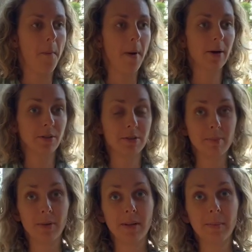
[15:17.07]
I got to the
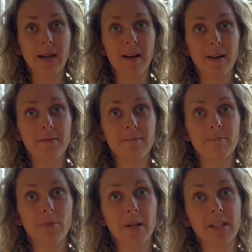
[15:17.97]
point where I
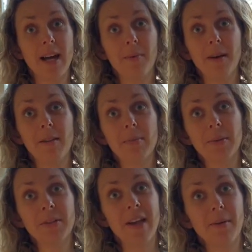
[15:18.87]
worked out where the
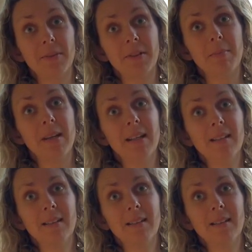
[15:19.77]
build site was going to be.